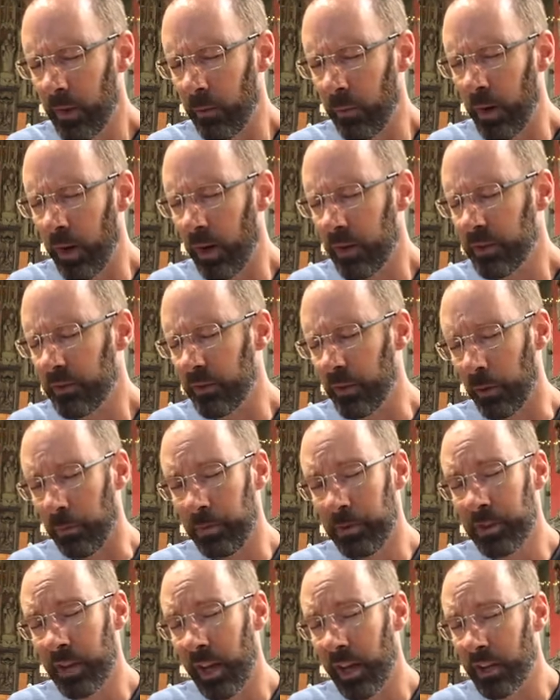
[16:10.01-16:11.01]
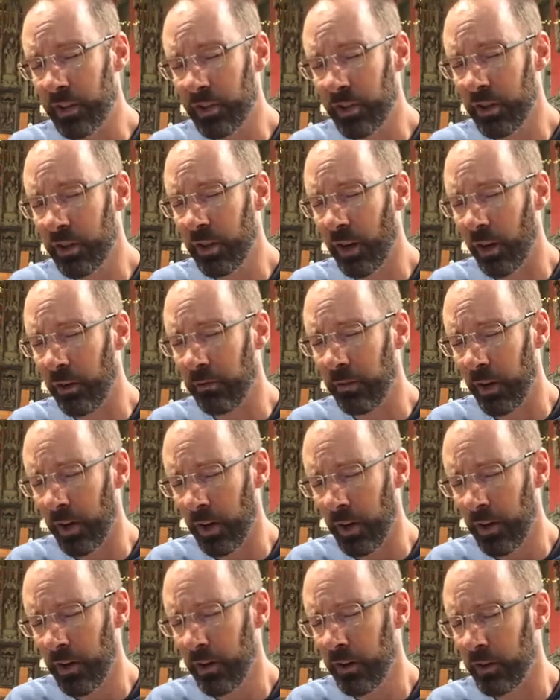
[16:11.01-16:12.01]
We ask for your protection over
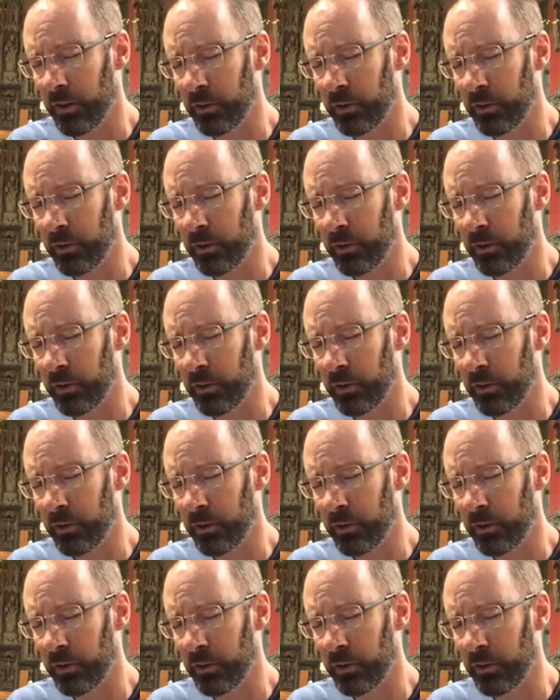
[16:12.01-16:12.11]
her